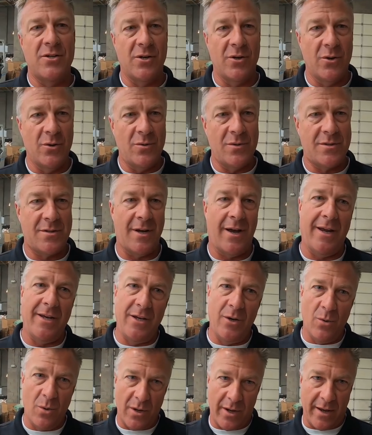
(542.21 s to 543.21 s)
dudes,
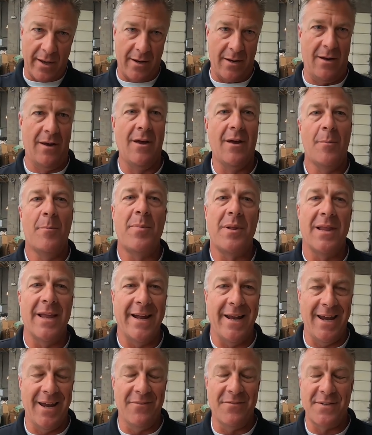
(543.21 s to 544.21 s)
and you will get
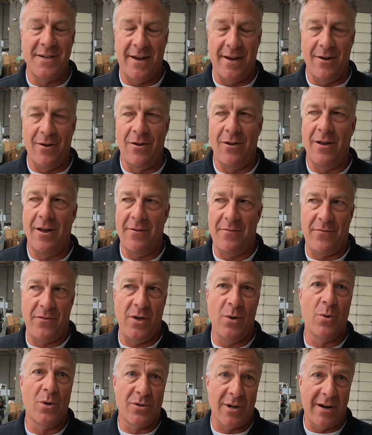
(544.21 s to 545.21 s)
plenty of tail if
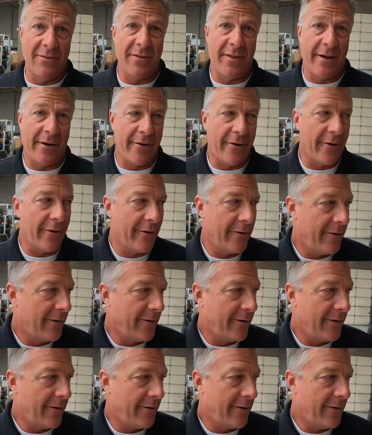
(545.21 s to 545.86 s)
you were driving that car.